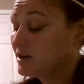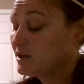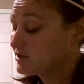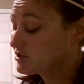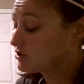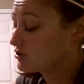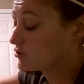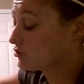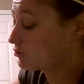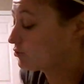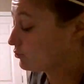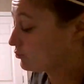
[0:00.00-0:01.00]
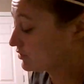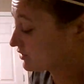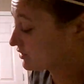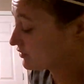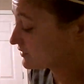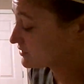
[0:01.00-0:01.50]
So we're
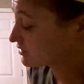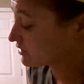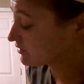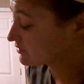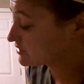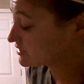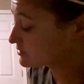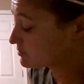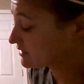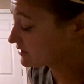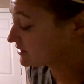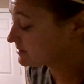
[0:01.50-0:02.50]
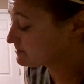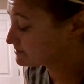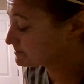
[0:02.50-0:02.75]
going to color his belly.